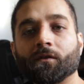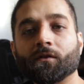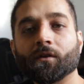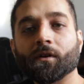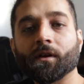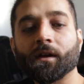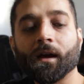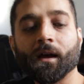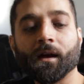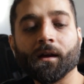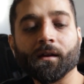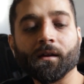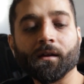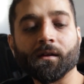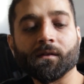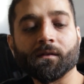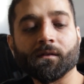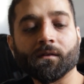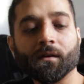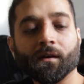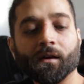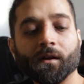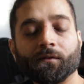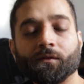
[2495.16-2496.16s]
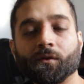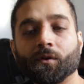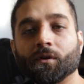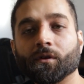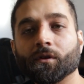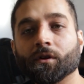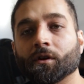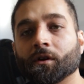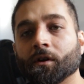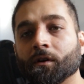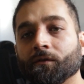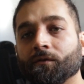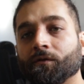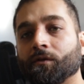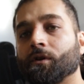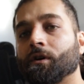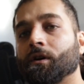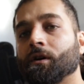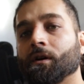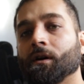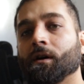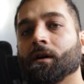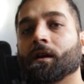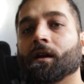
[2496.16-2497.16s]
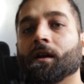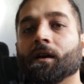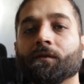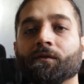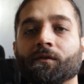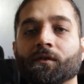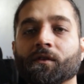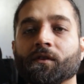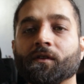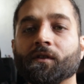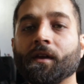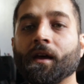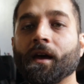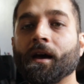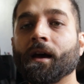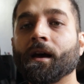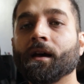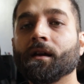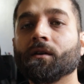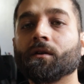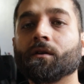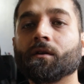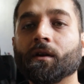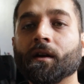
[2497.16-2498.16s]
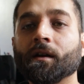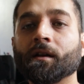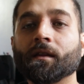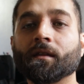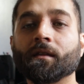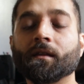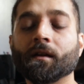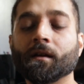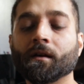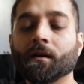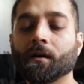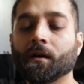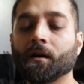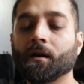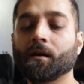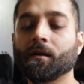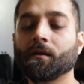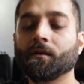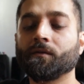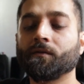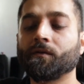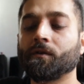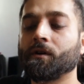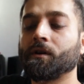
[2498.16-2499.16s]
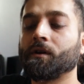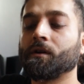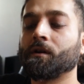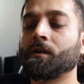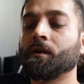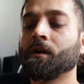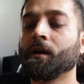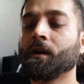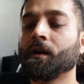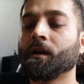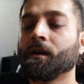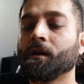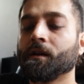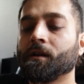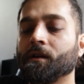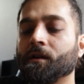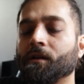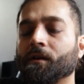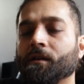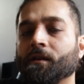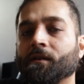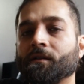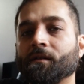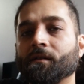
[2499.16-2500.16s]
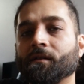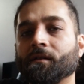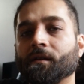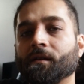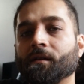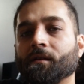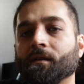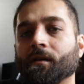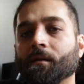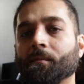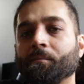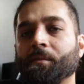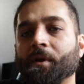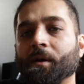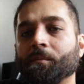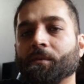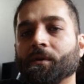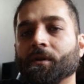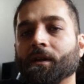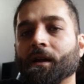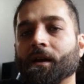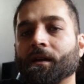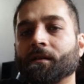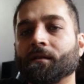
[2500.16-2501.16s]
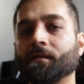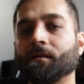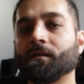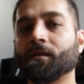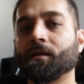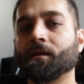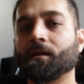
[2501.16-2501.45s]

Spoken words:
yeah, it's if you're looking for a gift set or anything for your, this people like